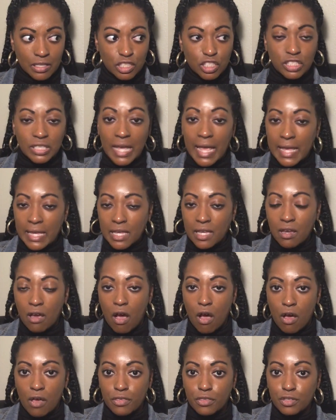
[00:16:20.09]
taking
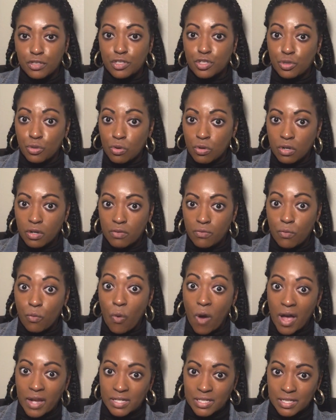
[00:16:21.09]
on the chore of
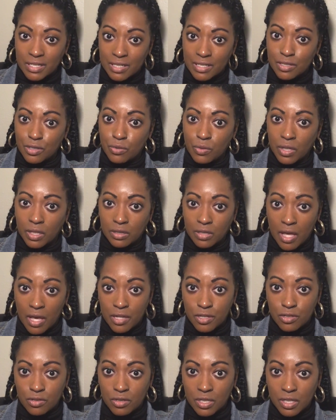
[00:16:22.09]
washing and doing
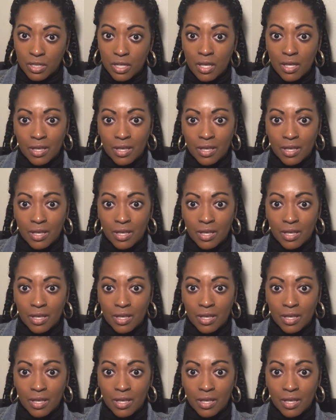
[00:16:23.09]
laundry,